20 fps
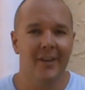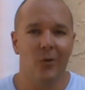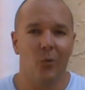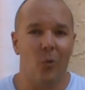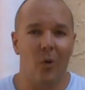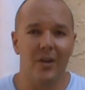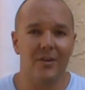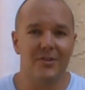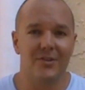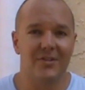
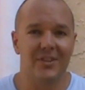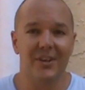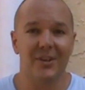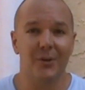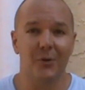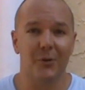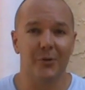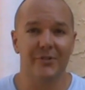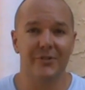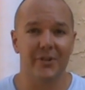one
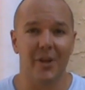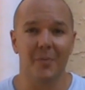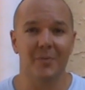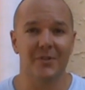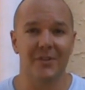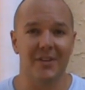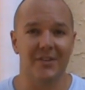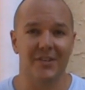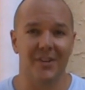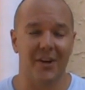single
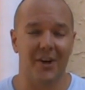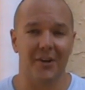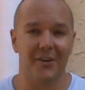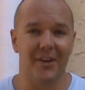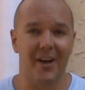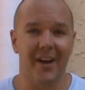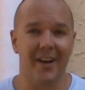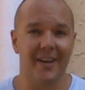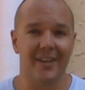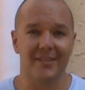substance in our
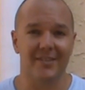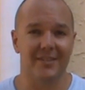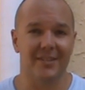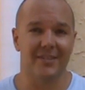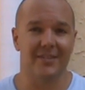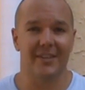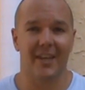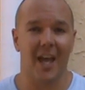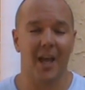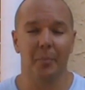diets
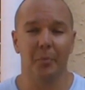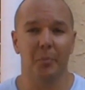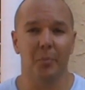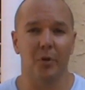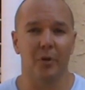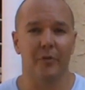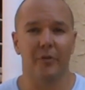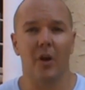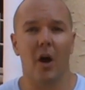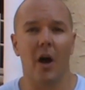is
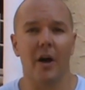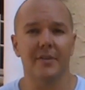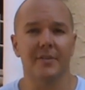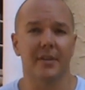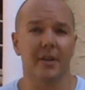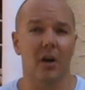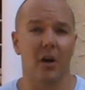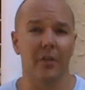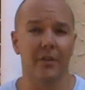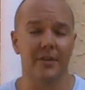capable of
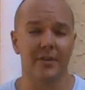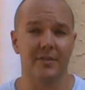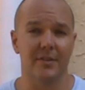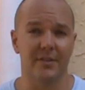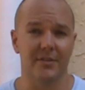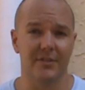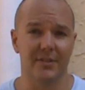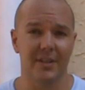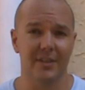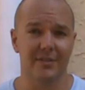causing all these
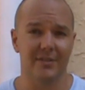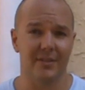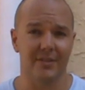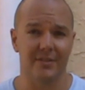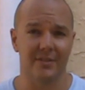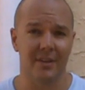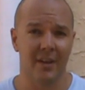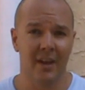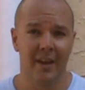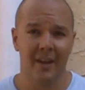
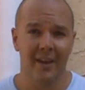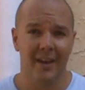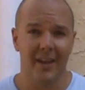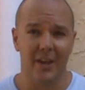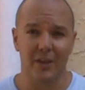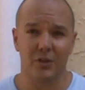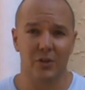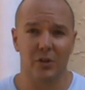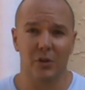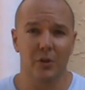diseases
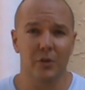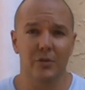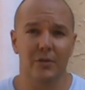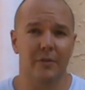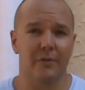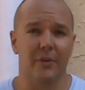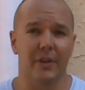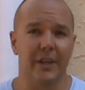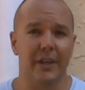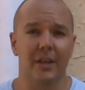
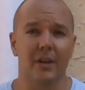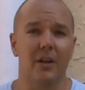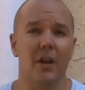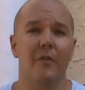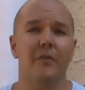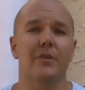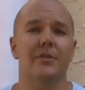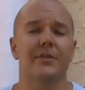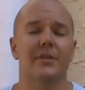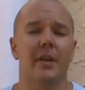exclusively in and
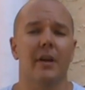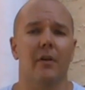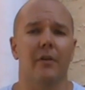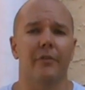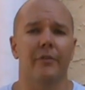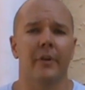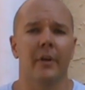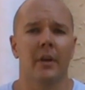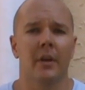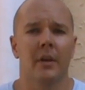of
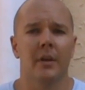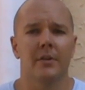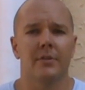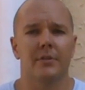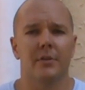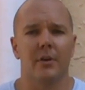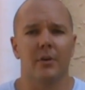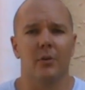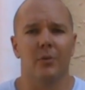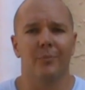itself.
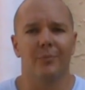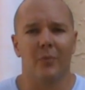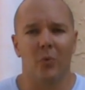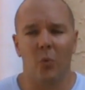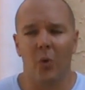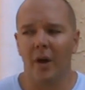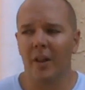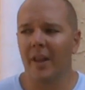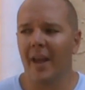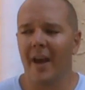So
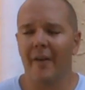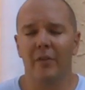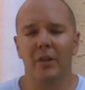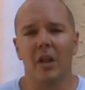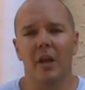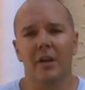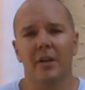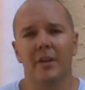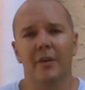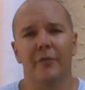while I have a
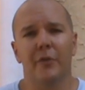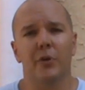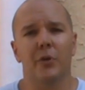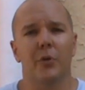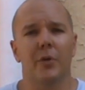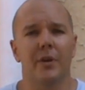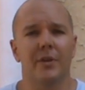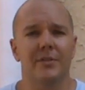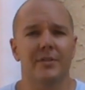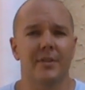lot of different
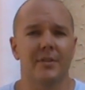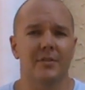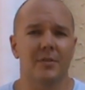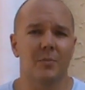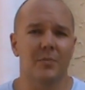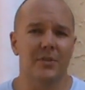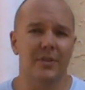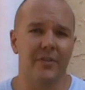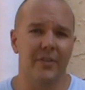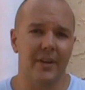
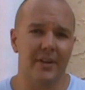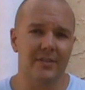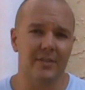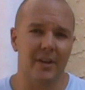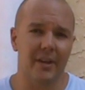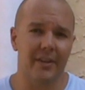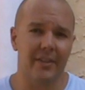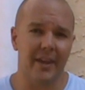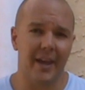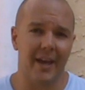criticisms and things
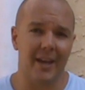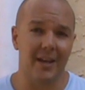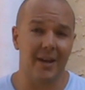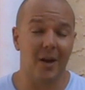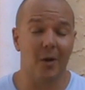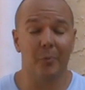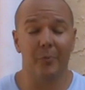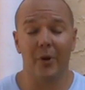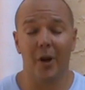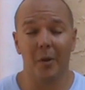like that, and
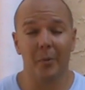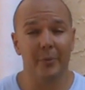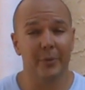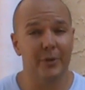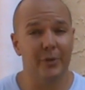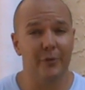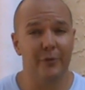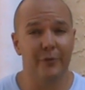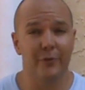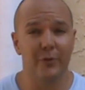I'll probably
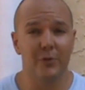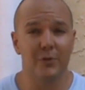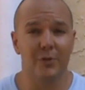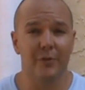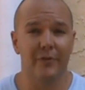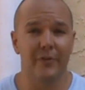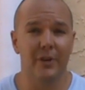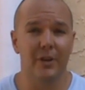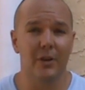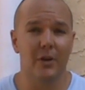do future
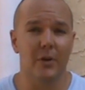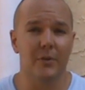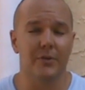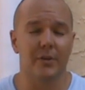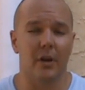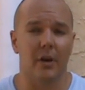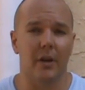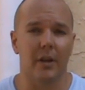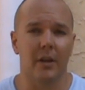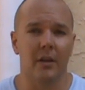
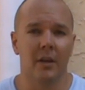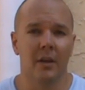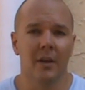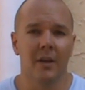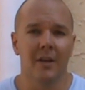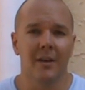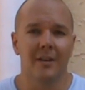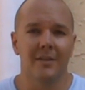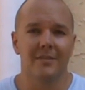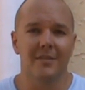videos on it,
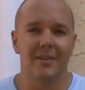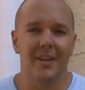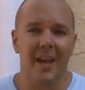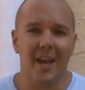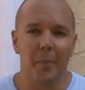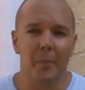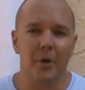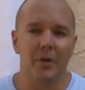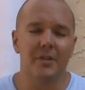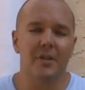today
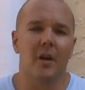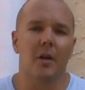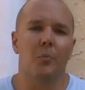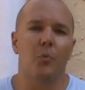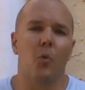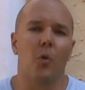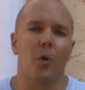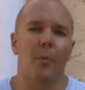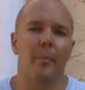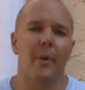I'm going to talk
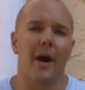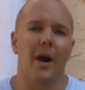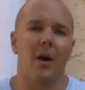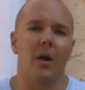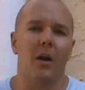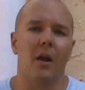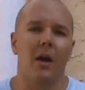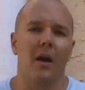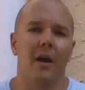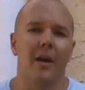more
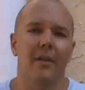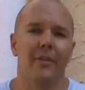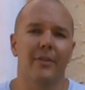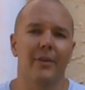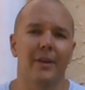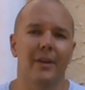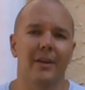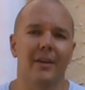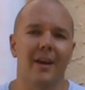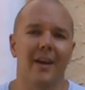about the